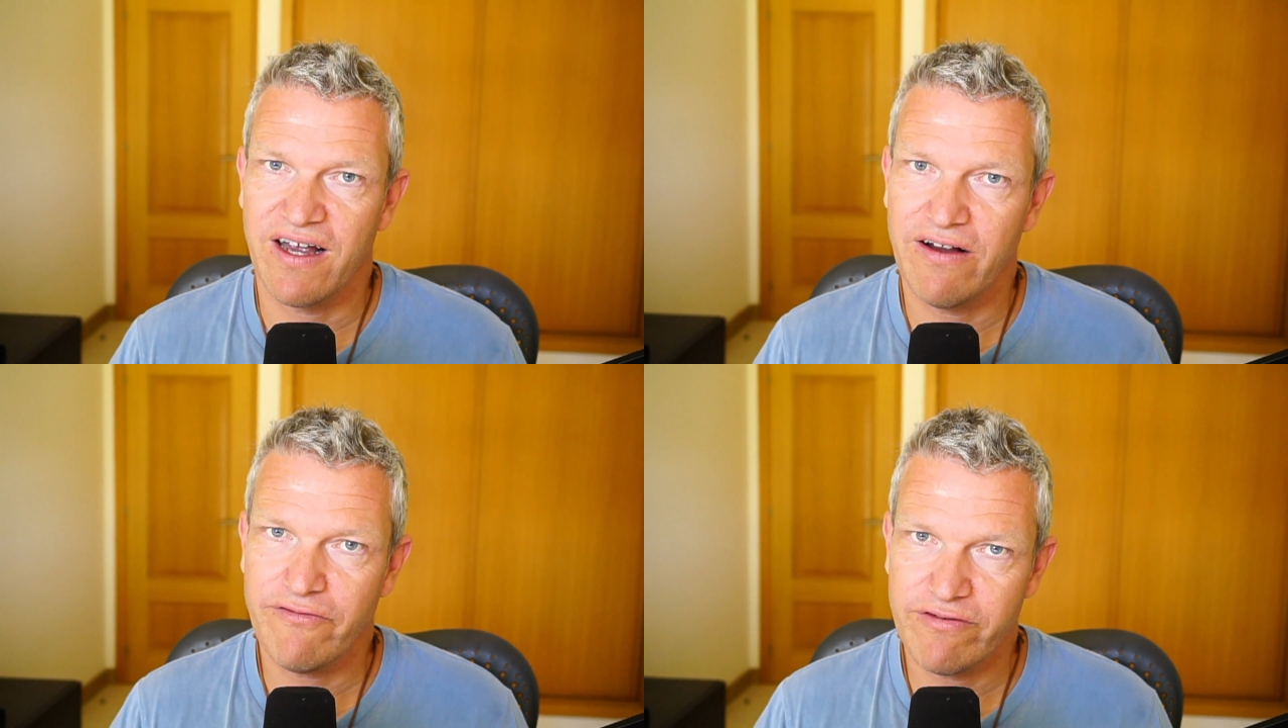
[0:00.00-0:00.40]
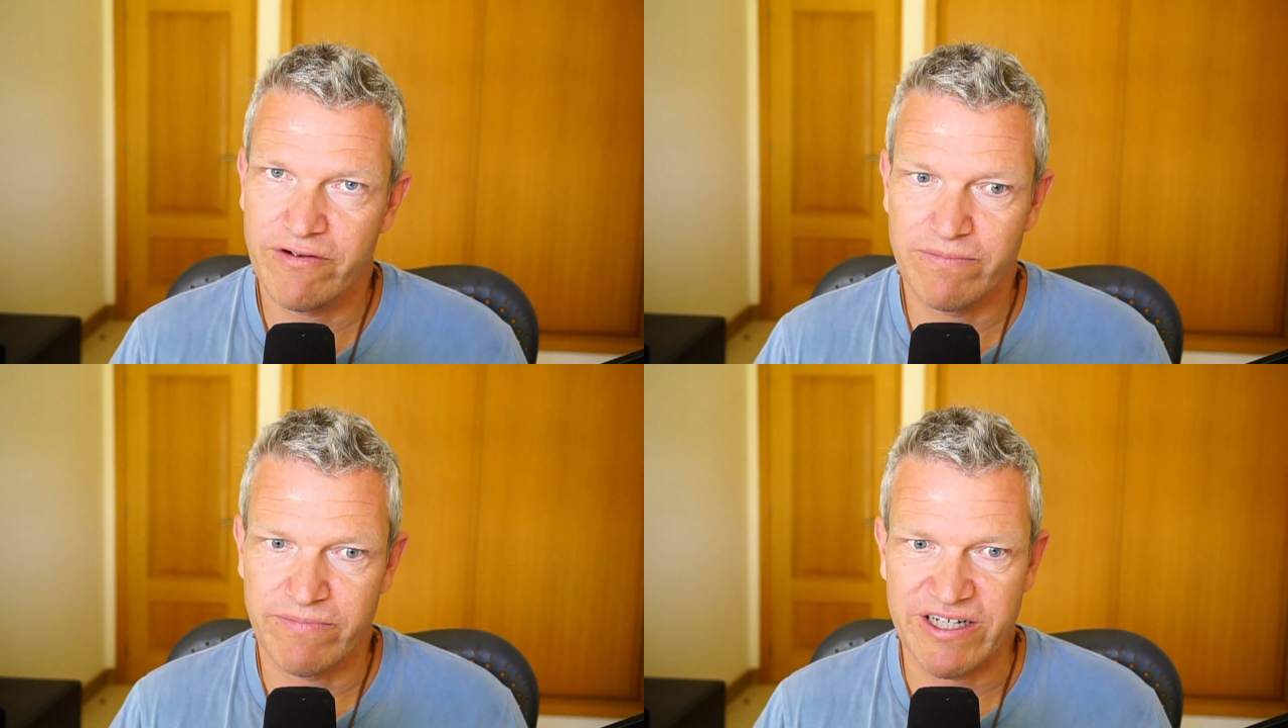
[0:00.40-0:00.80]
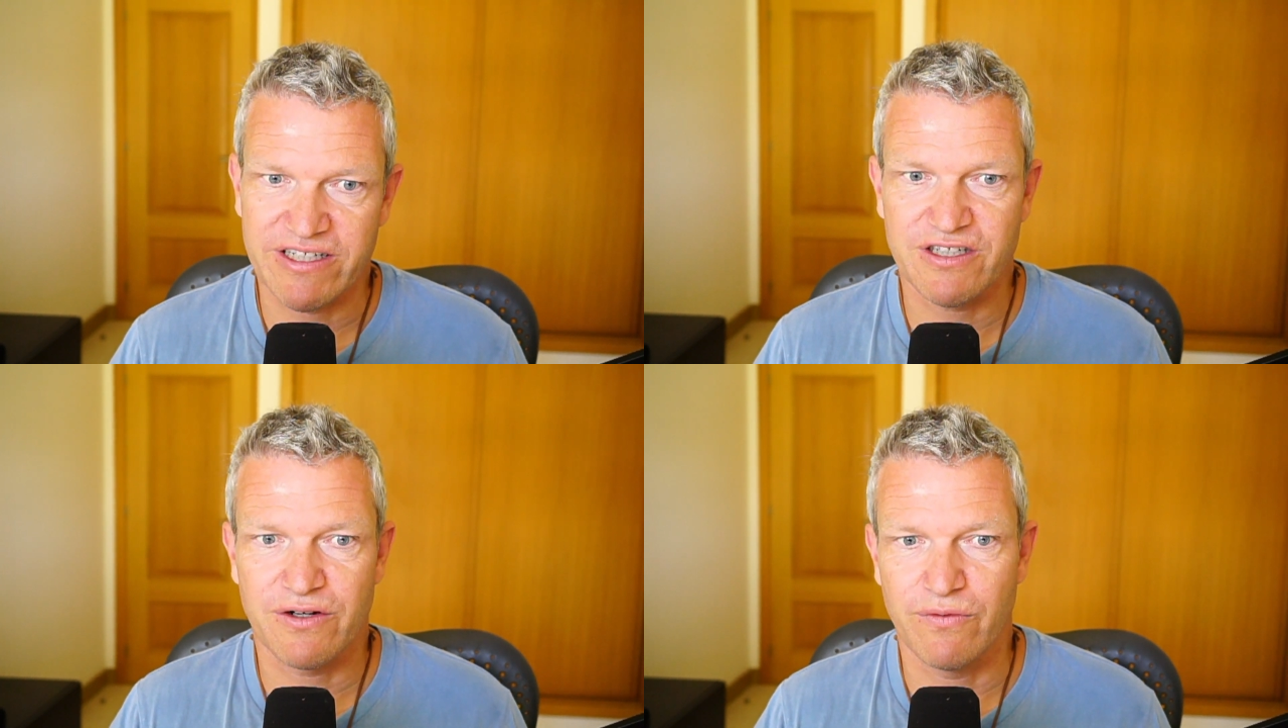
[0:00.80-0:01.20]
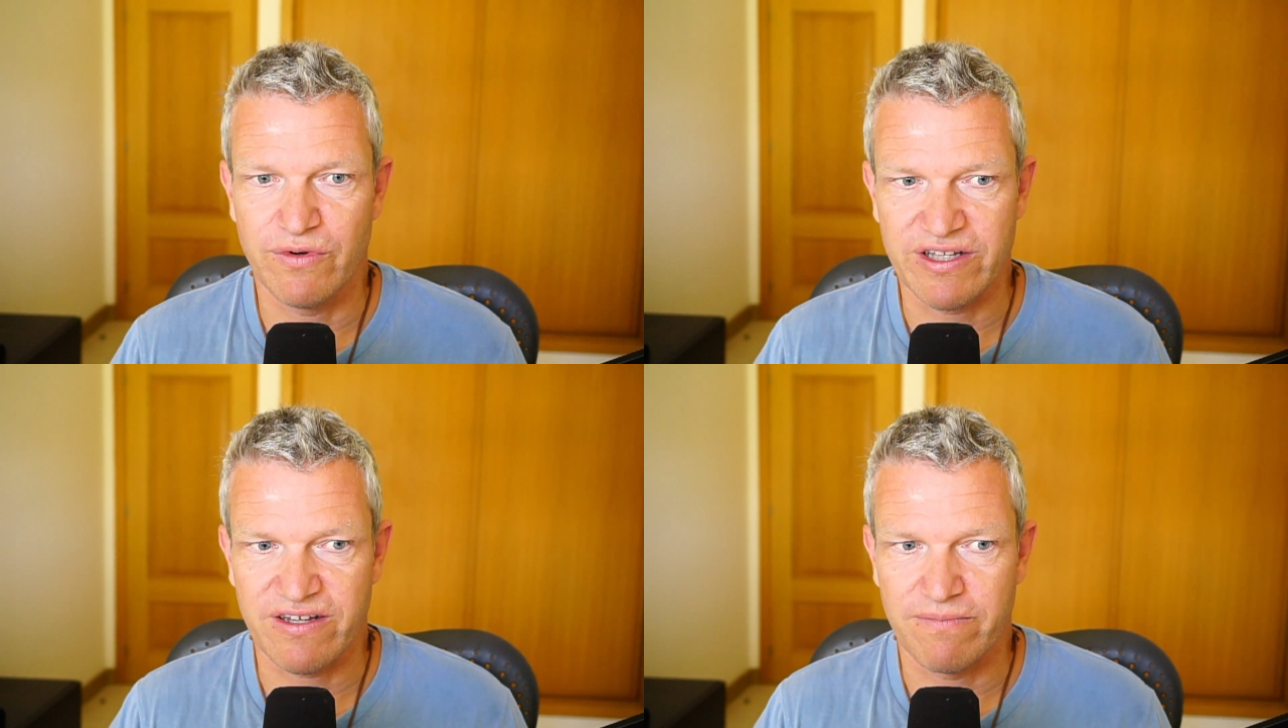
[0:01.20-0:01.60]
everyone makes
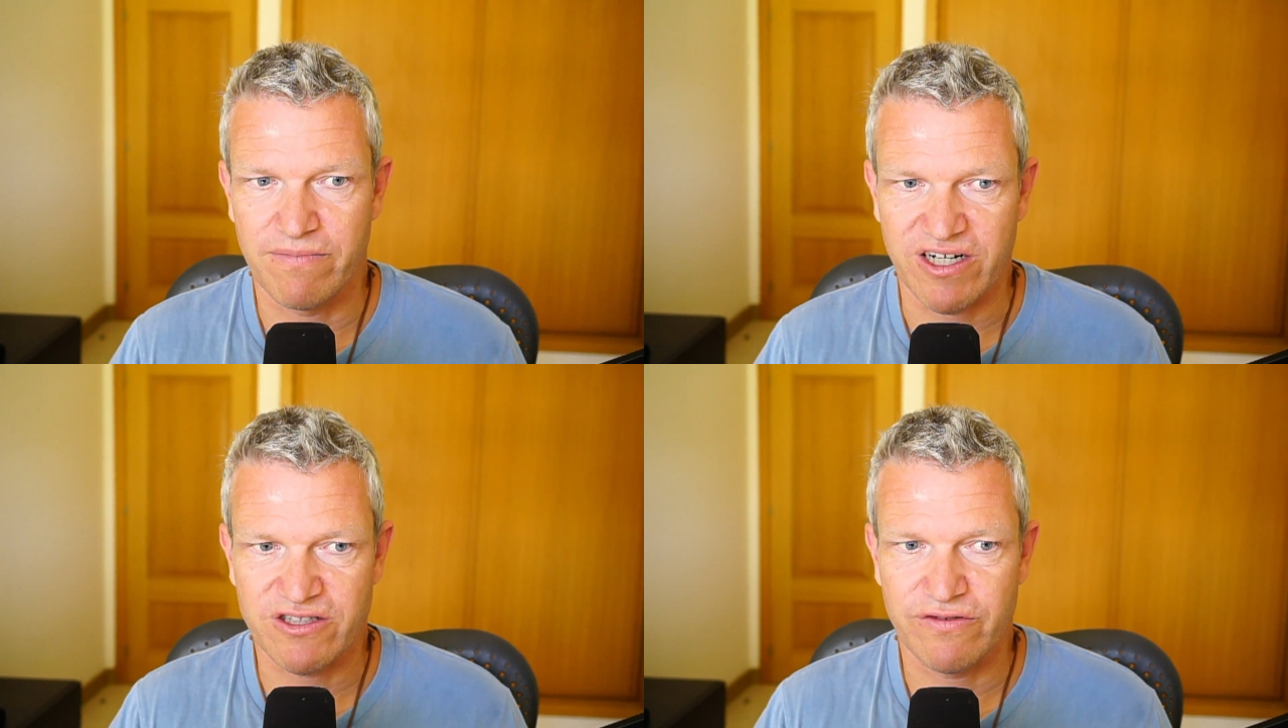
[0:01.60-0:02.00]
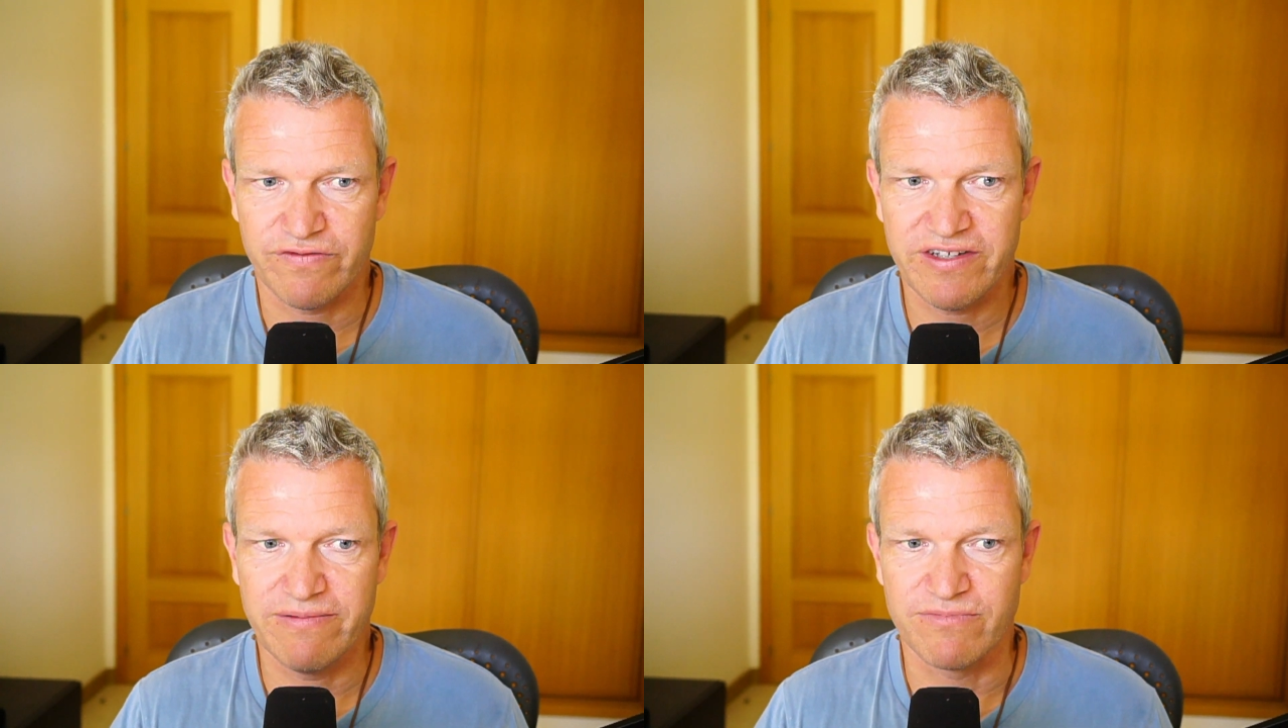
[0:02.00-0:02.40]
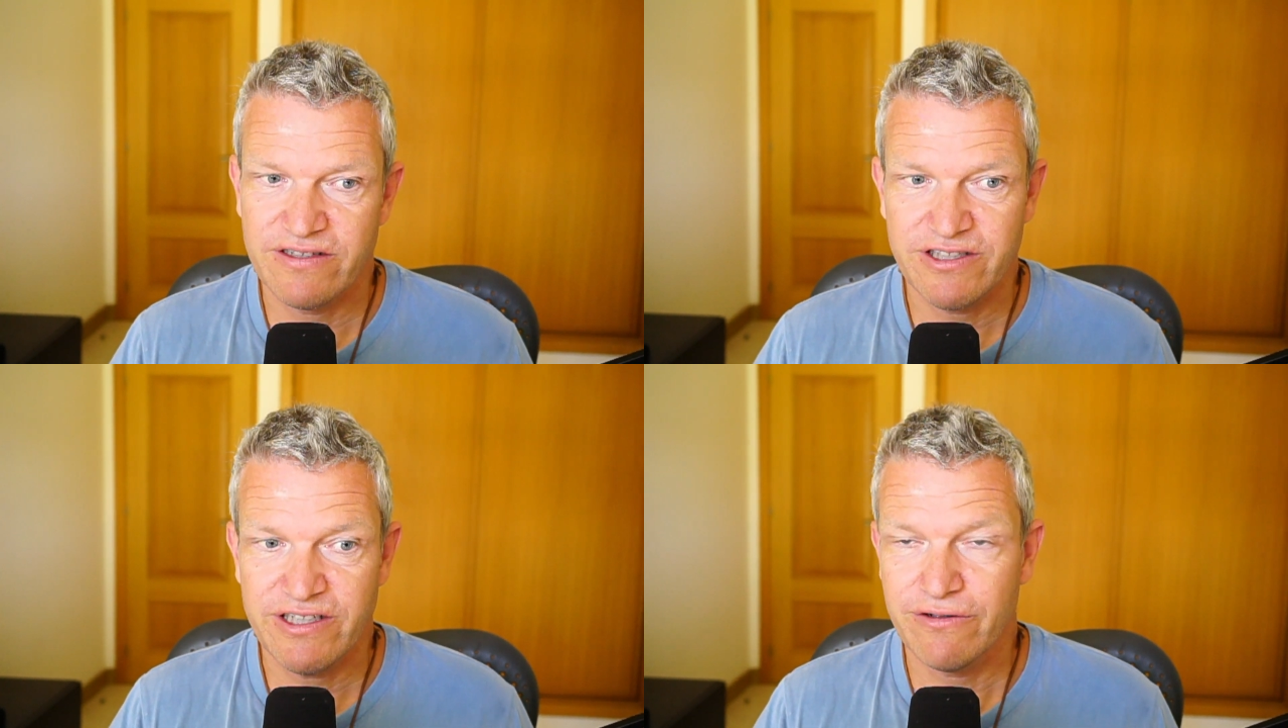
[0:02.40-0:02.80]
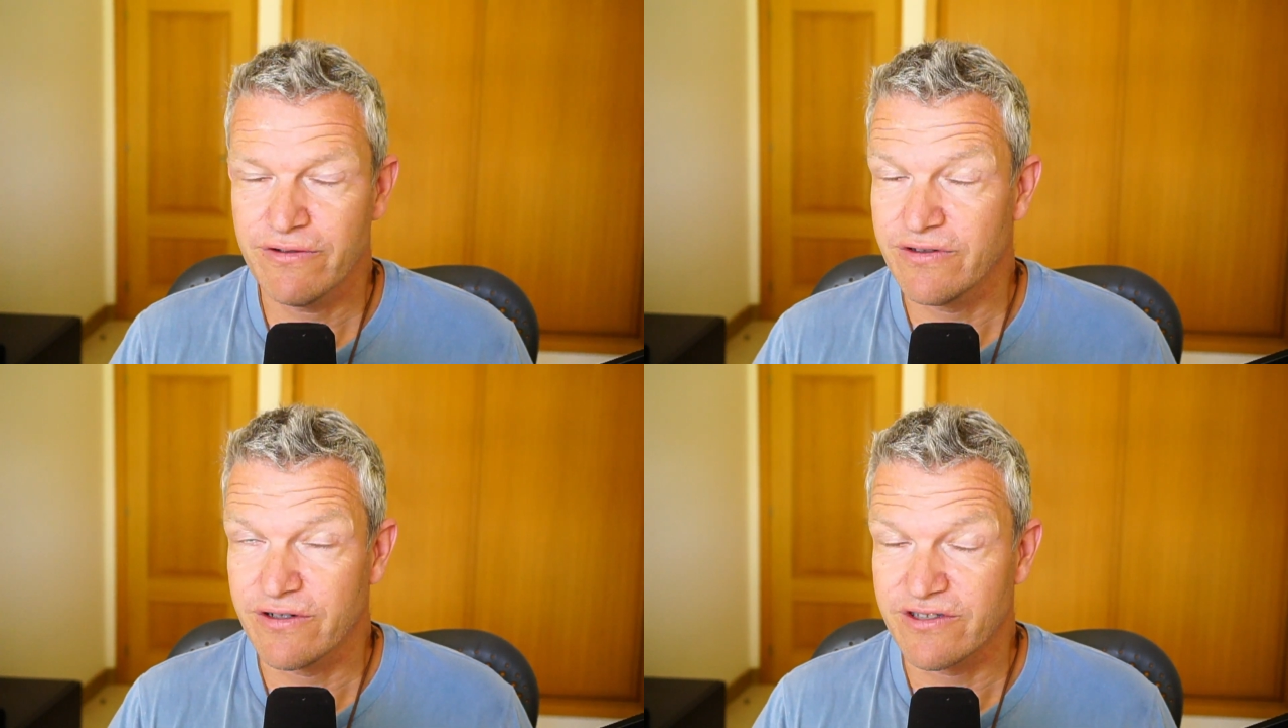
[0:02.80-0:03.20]
with Microsoft Teams. See you
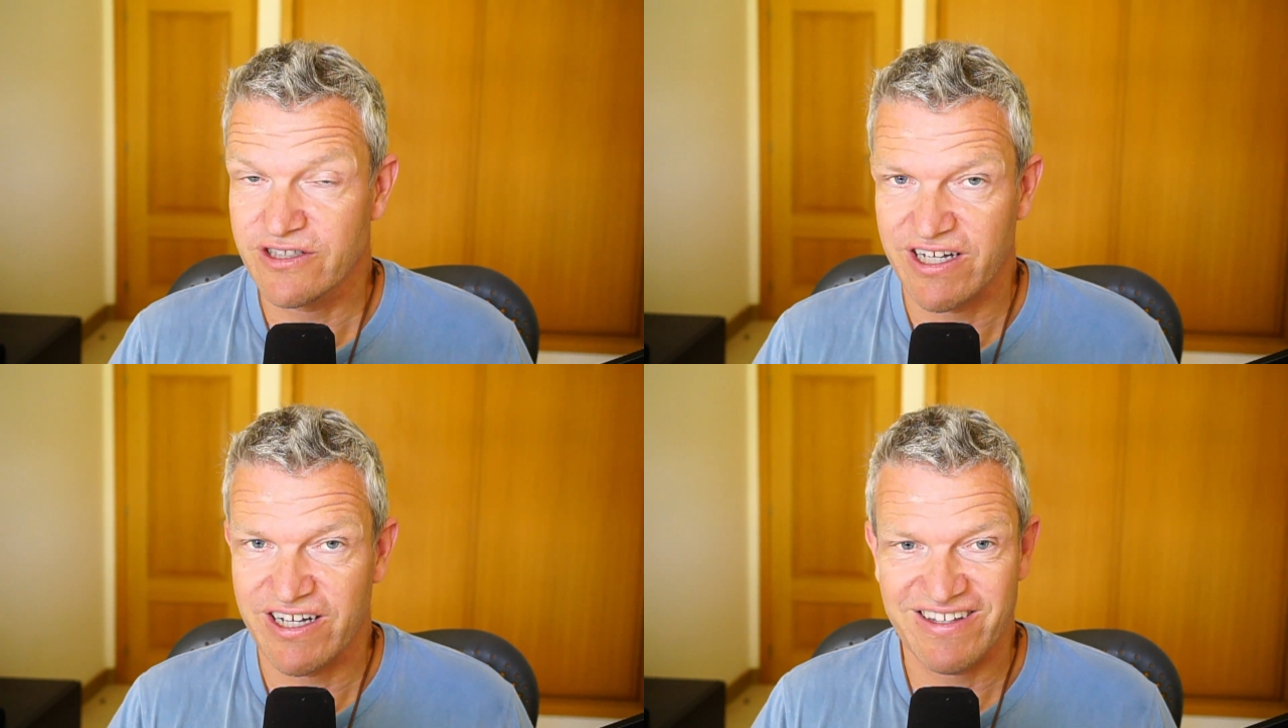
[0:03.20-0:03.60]
on the other side.